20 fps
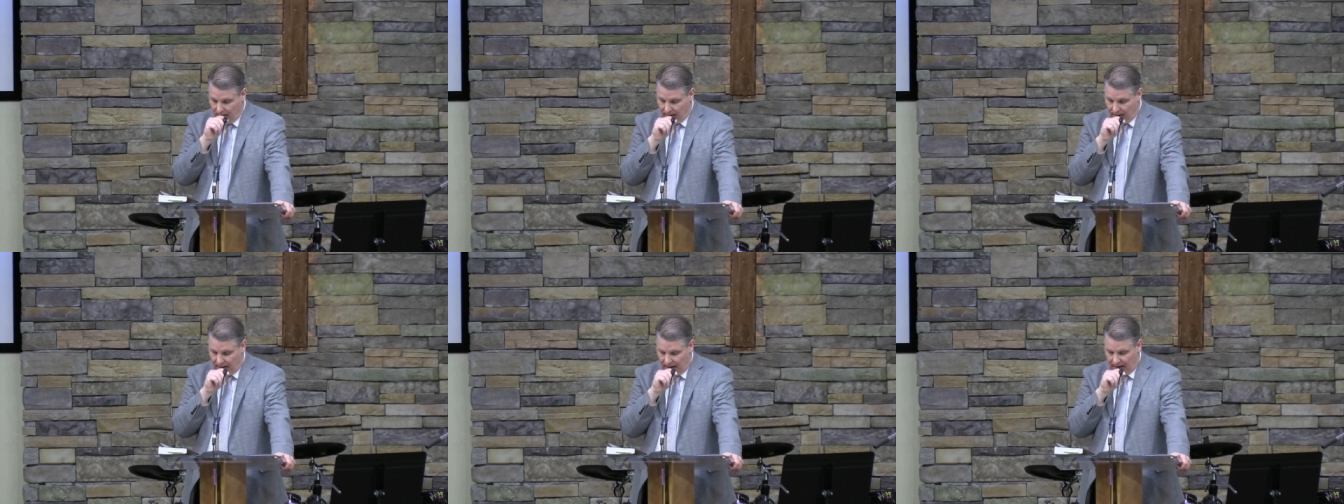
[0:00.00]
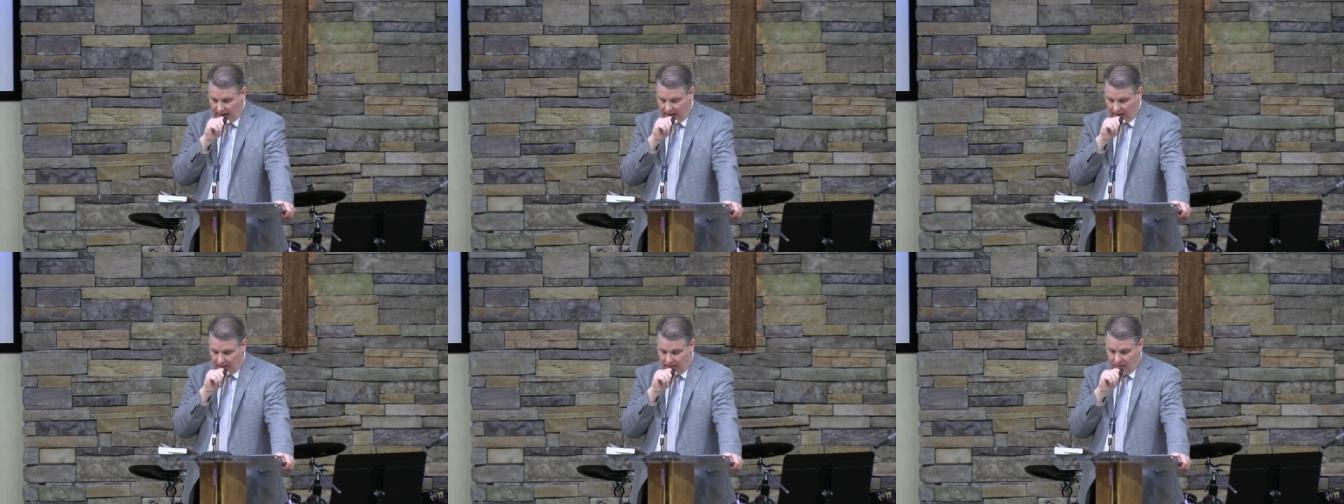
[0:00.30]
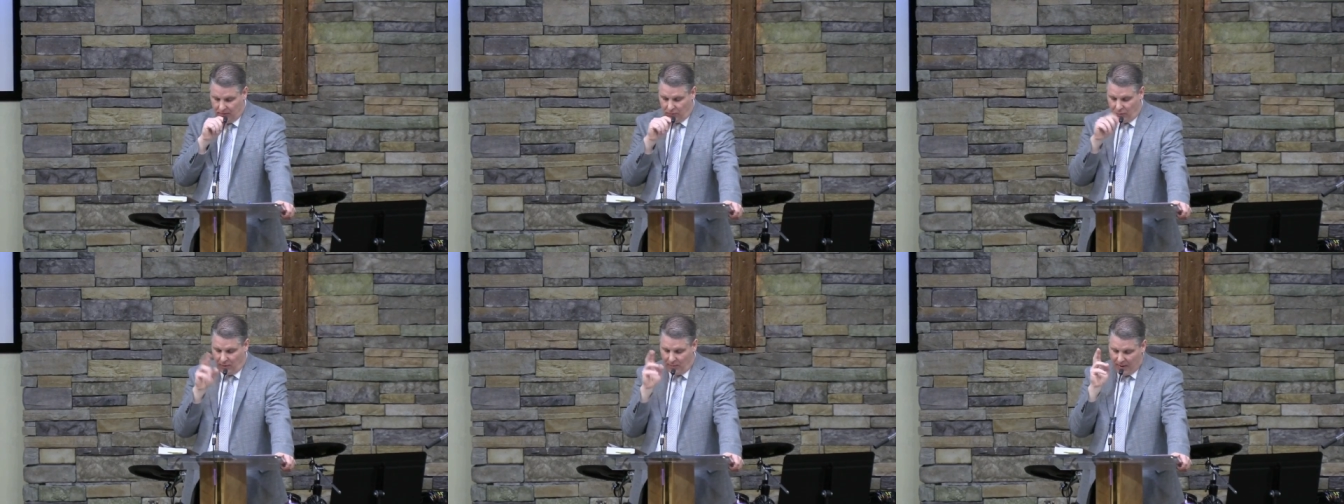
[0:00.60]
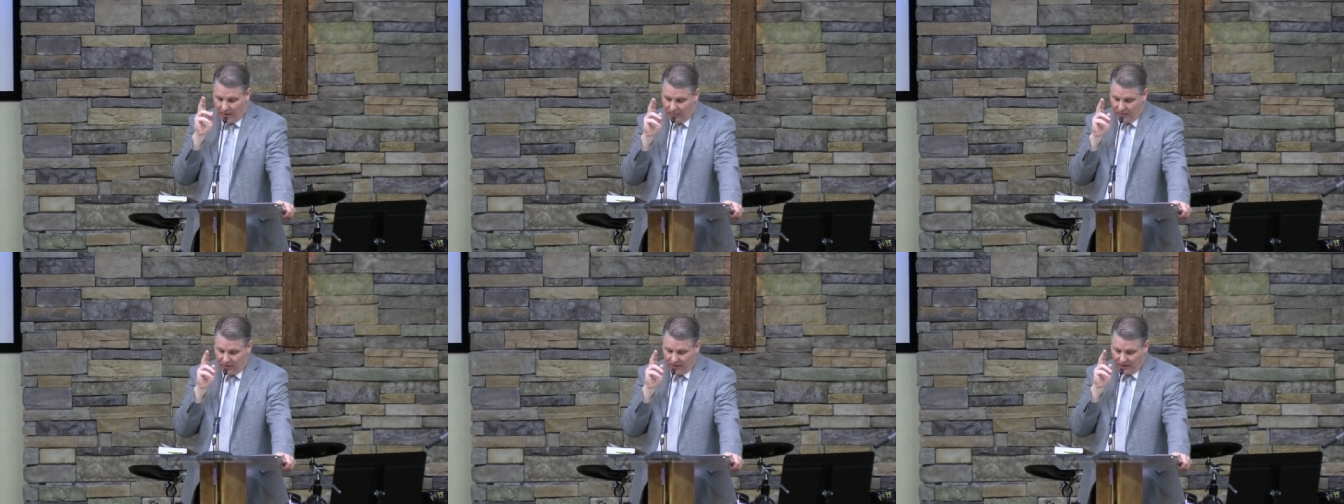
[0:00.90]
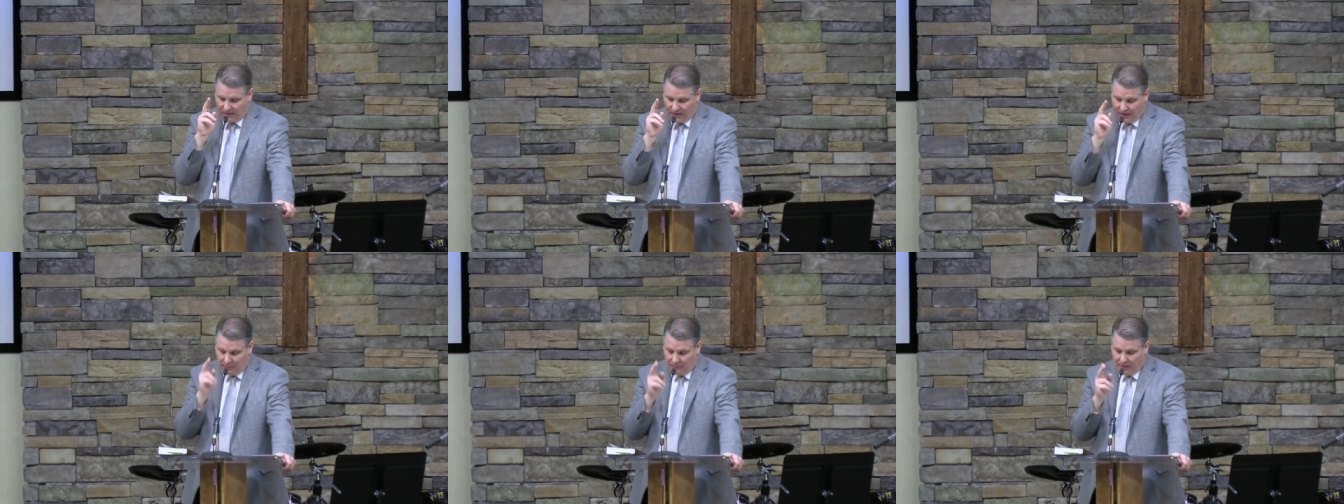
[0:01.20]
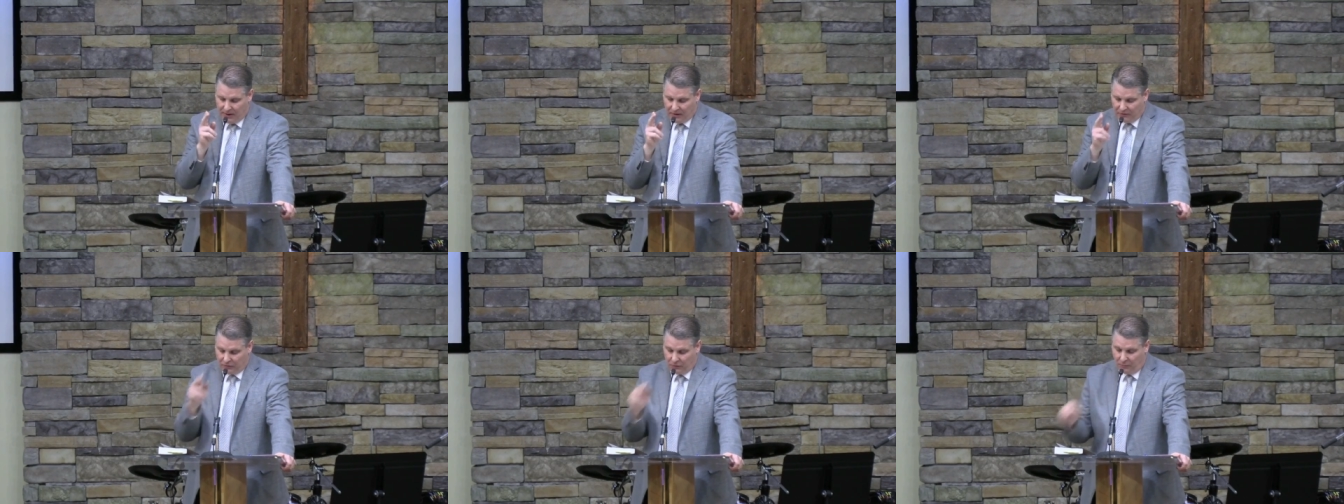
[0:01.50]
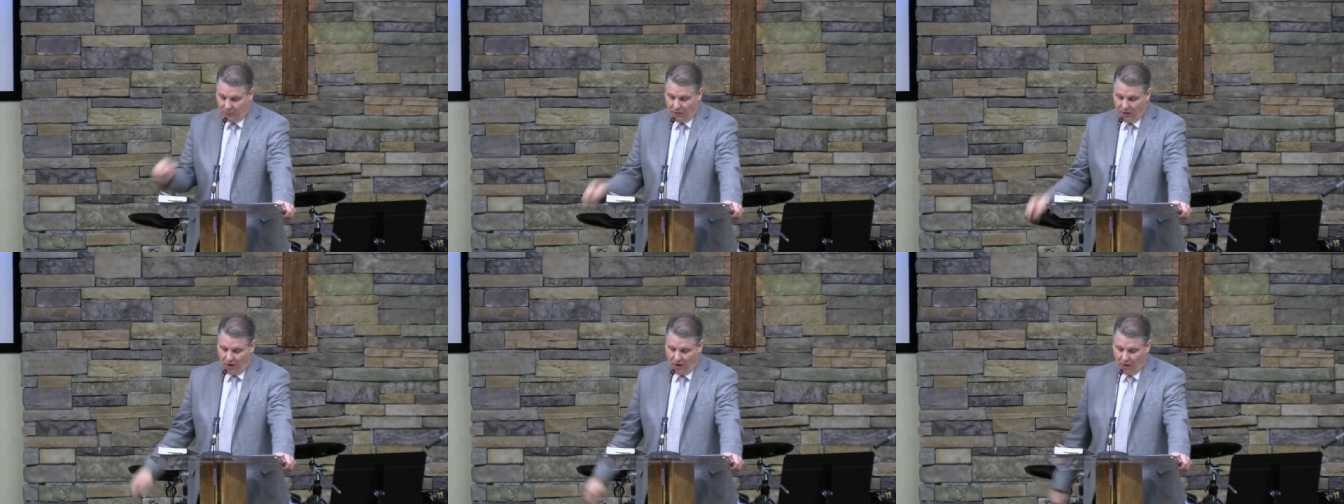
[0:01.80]
And remember that the Apostle
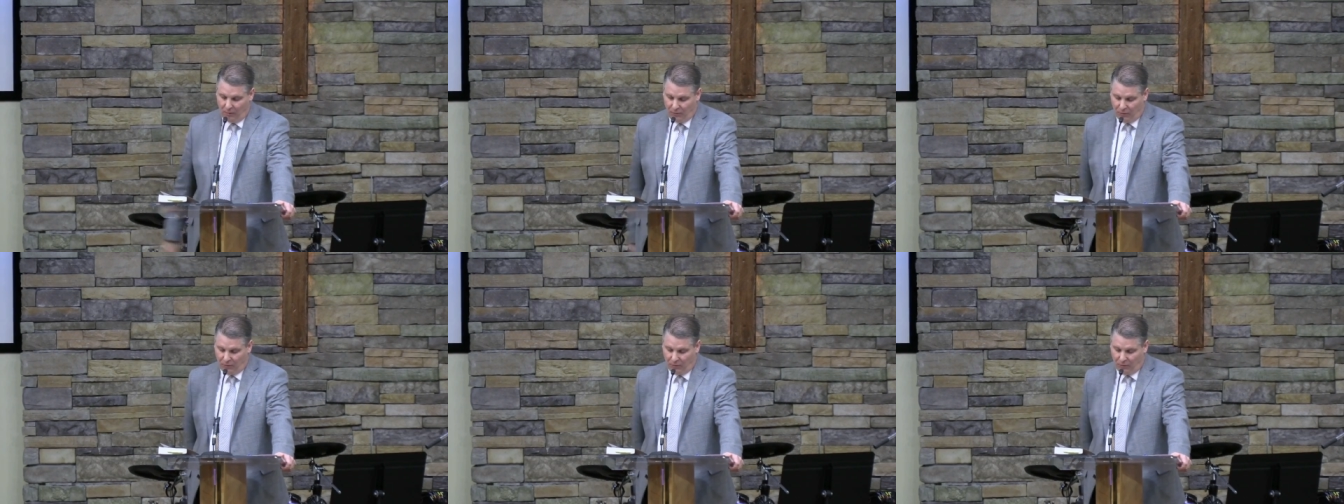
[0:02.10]
Paul,